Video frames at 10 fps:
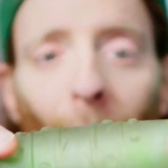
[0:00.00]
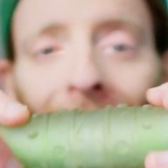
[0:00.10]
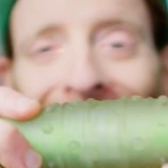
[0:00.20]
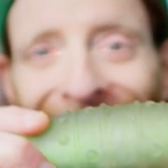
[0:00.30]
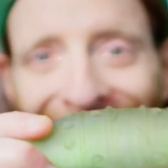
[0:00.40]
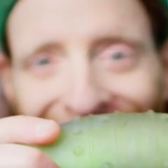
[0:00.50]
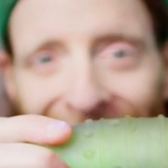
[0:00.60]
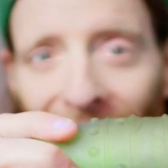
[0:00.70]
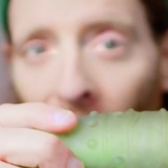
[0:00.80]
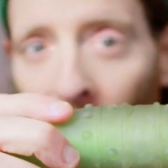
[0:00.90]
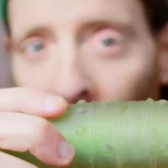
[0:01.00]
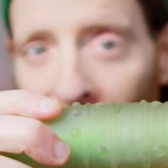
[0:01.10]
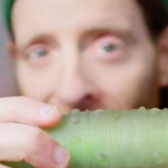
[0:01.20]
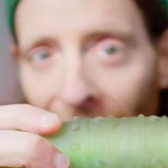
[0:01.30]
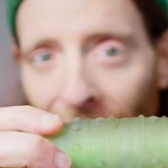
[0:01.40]
but it is hard
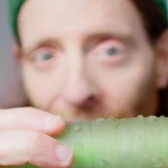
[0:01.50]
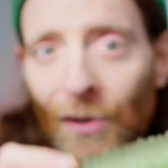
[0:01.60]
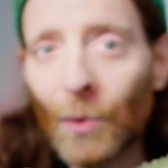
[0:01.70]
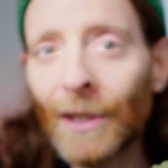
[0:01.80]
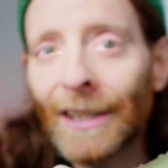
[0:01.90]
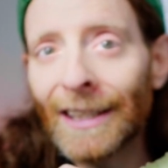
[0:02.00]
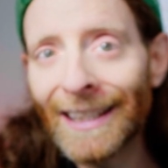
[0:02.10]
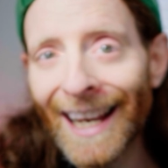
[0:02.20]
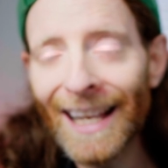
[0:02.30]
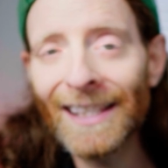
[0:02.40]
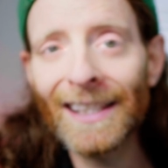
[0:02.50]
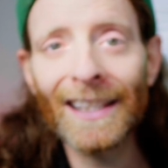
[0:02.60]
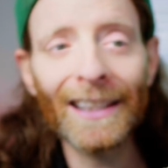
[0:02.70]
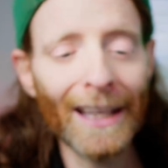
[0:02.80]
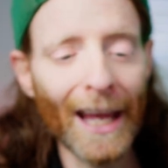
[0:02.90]
enough so it
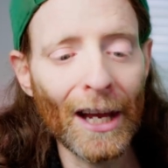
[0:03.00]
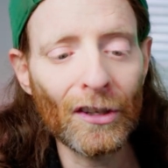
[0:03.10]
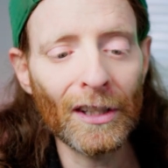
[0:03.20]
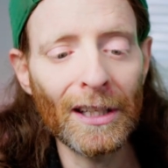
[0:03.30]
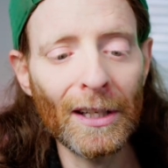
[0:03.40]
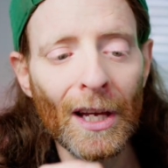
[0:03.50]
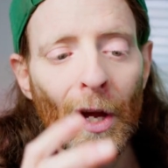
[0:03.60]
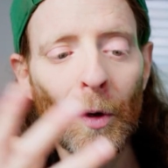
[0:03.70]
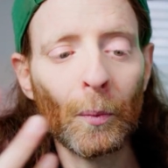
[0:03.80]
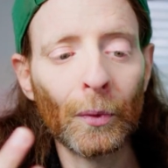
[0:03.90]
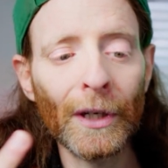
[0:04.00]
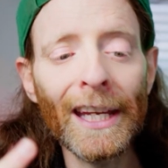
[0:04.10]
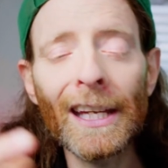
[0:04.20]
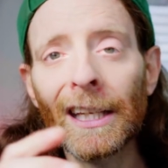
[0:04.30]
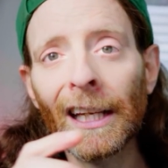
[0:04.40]
doesn't actually
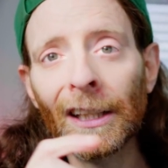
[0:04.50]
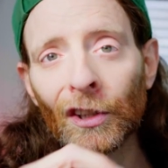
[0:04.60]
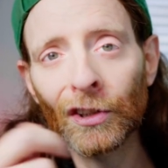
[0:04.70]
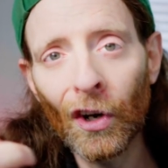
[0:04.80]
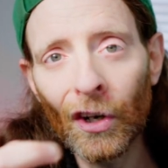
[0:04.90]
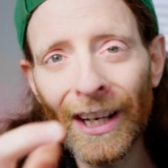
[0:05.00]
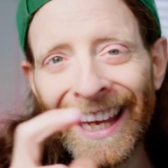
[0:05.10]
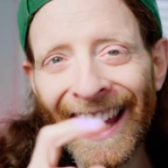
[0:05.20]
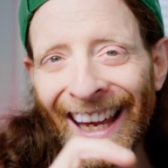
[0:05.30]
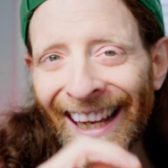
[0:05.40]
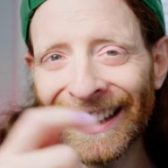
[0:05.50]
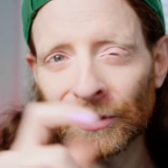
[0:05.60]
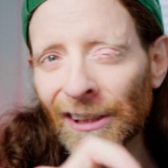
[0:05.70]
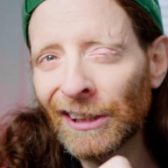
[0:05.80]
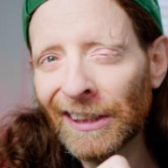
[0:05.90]
break and your dog can't
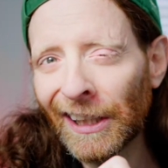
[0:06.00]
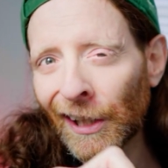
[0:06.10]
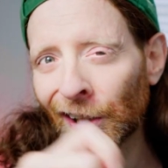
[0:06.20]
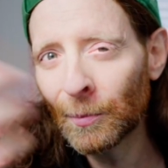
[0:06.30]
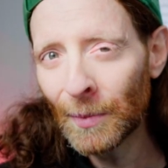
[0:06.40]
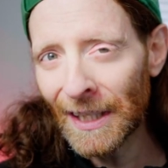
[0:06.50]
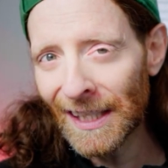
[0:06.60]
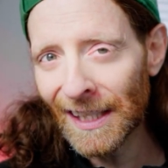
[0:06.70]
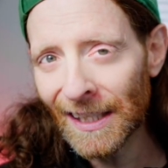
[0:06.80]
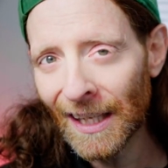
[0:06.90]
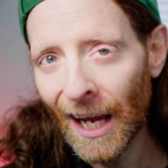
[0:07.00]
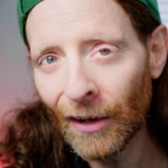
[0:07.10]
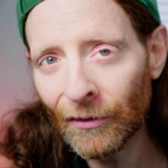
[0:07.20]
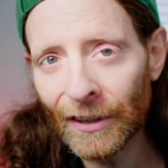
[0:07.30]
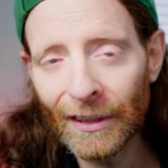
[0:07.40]
really tear pieces
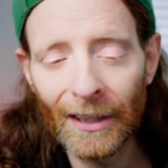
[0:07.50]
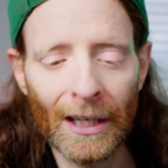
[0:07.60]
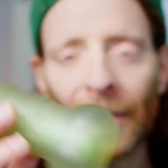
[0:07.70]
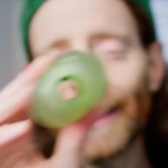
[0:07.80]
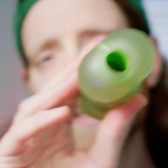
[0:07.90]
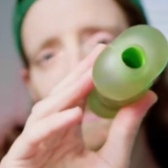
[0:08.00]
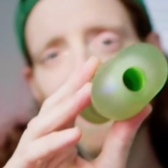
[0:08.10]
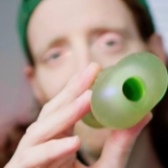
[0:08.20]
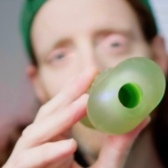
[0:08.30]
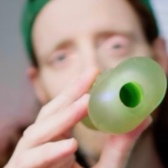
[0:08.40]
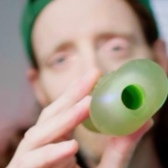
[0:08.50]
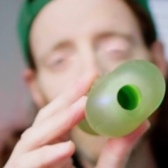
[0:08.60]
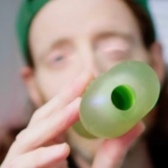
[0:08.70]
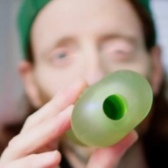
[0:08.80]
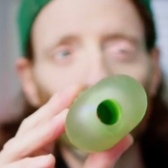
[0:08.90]
out of it. Things like
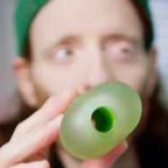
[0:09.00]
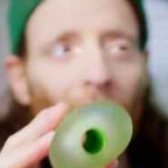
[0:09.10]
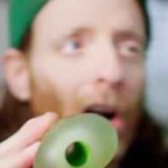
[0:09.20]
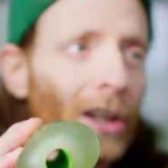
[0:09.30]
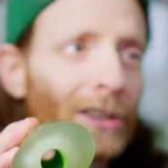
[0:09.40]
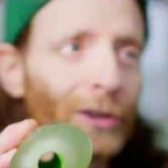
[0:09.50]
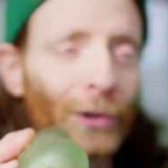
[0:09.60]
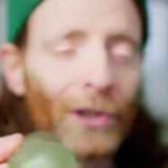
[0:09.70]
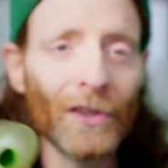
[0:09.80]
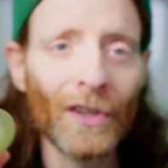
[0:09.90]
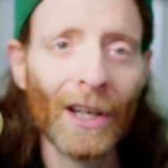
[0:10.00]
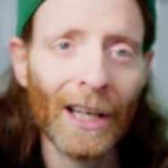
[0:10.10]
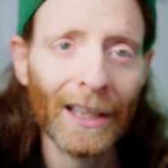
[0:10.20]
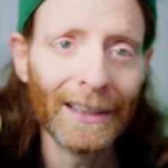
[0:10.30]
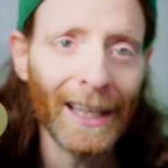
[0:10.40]
this or conch toys,
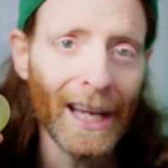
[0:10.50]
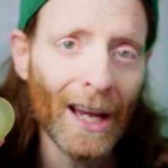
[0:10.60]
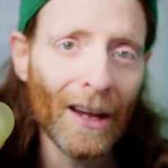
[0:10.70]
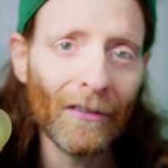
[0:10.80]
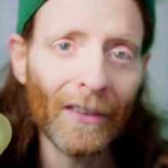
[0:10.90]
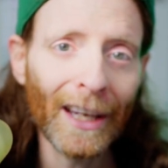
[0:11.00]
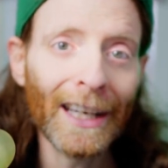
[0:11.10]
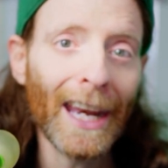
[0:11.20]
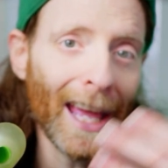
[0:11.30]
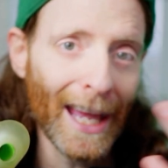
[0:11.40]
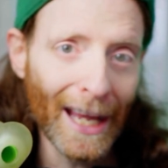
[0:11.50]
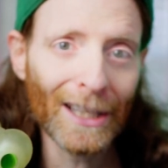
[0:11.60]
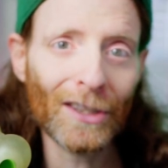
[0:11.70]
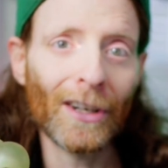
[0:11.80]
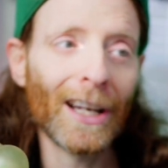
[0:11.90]
they have an
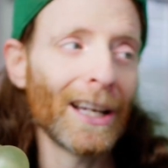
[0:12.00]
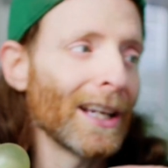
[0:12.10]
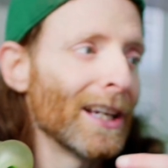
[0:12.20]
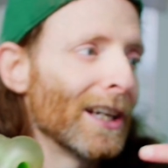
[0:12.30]
extra